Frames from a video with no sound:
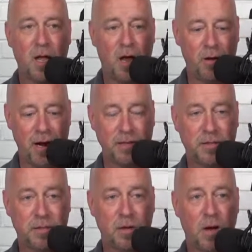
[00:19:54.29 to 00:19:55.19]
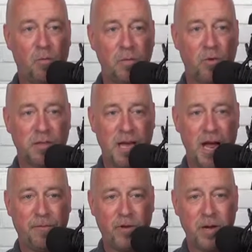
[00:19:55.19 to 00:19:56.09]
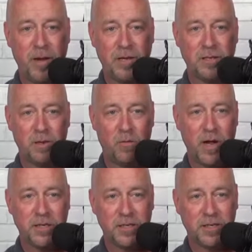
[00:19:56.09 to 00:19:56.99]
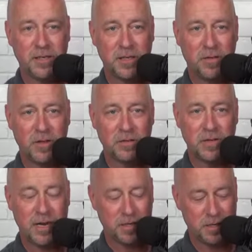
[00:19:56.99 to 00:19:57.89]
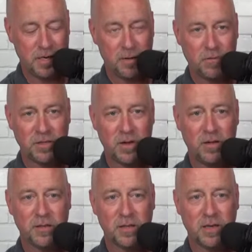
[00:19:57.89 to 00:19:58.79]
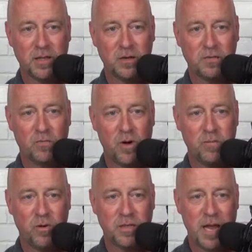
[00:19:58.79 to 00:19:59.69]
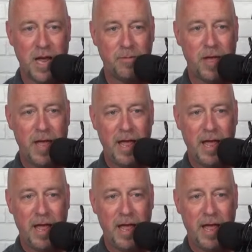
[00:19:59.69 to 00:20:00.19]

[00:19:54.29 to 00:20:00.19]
All right. One more time for anybody still watching. Let's give those Election Day results. Look at those one more time.